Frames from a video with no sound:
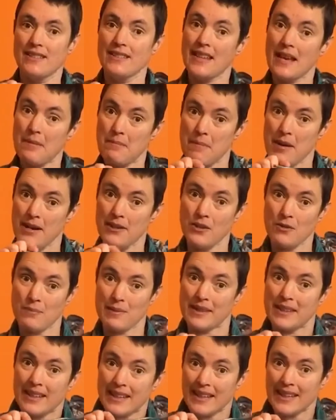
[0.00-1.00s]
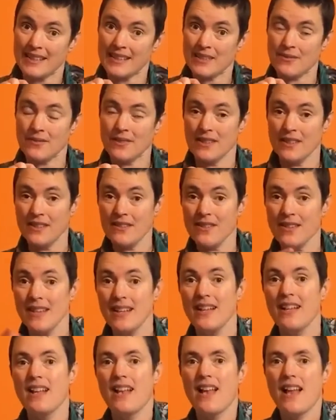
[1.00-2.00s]
That might not be the case for you,
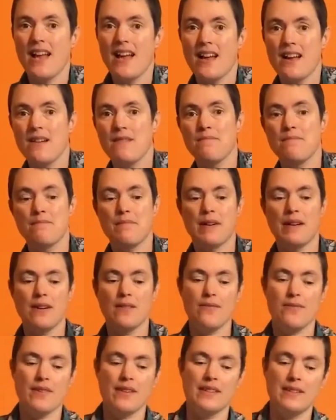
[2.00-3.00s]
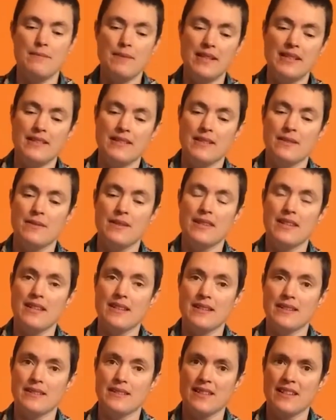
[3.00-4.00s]
but I find them easier when
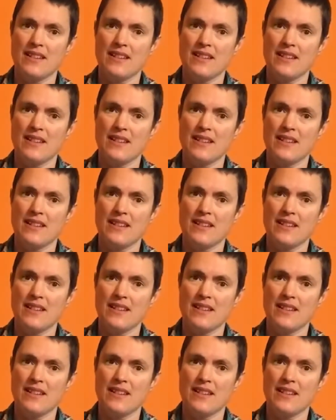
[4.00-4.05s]
they're